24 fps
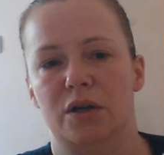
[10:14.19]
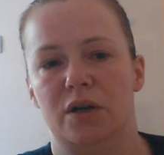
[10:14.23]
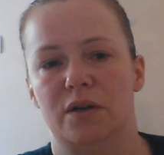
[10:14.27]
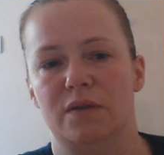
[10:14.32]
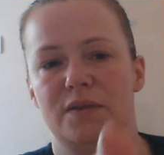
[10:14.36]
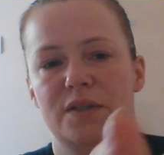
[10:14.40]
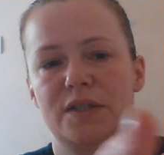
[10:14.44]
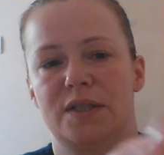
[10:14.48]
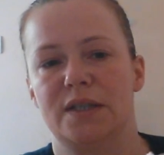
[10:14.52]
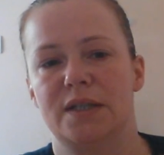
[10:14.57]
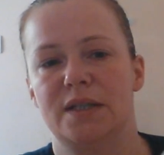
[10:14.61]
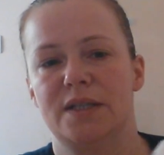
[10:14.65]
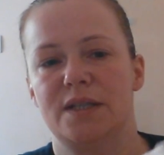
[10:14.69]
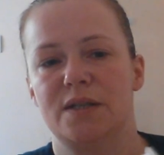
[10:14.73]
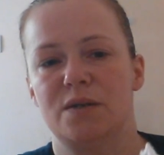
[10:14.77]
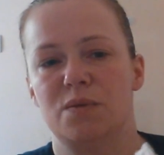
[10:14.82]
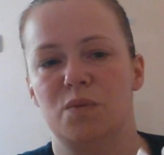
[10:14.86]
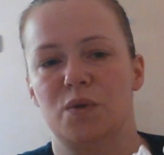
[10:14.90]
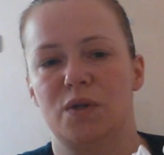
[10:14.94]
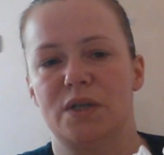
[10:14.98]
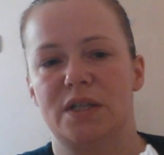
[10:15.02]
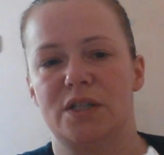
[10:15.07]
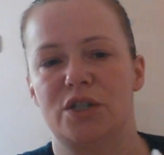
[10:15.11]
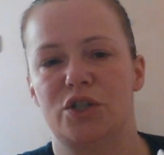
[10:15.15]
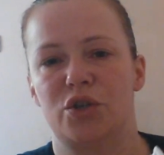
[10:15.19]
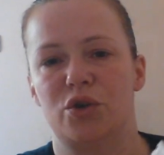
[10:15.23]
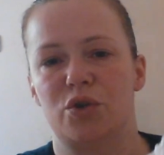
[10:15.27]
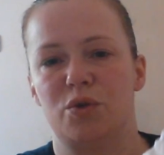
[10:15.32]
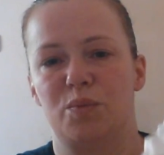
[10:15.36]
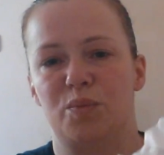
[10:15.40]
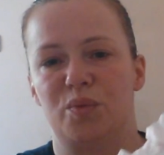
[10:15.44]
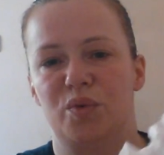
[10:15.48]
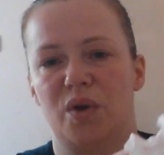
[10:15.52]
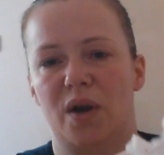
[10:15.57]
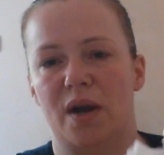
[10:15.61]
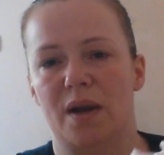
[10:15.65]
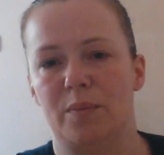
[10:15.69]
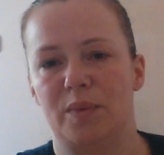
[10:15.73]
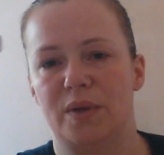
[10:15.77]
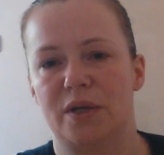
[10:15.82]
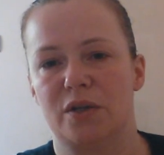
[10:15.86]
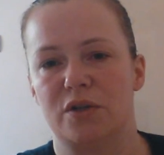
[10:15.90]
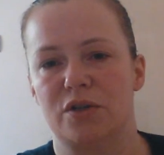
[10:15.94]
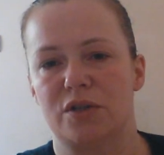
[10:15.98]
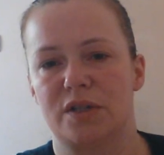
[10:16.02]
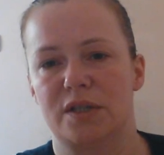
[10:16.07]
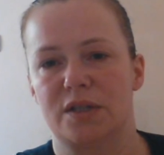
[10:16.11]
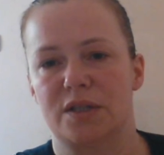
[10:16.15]
Obviously I didn't want it too bright
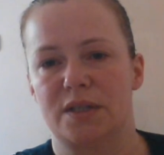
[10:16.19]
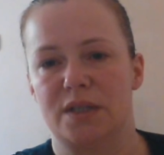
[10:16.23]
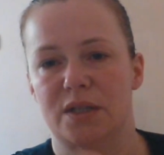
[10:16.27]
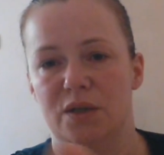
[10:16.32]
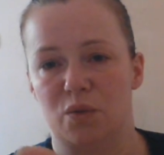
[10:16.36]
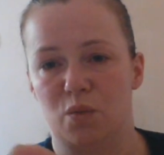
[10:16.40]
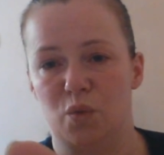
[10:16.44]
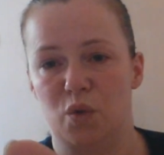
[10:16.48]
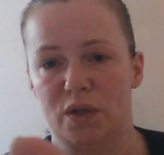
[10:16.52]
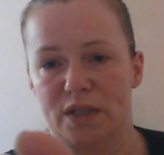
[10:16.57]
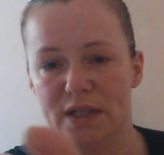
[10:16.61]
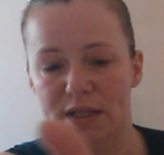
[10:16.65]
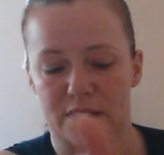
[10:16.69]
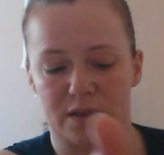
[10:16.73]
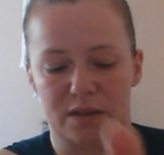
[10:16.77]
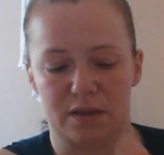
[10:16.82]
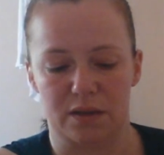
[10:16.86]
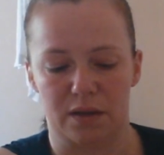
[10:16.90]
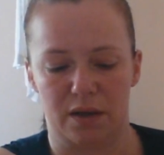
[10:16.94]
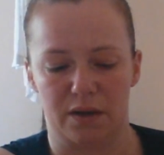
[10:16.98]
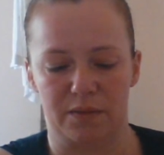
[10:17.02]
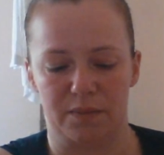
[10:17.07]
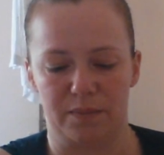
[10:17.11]
because I still wanted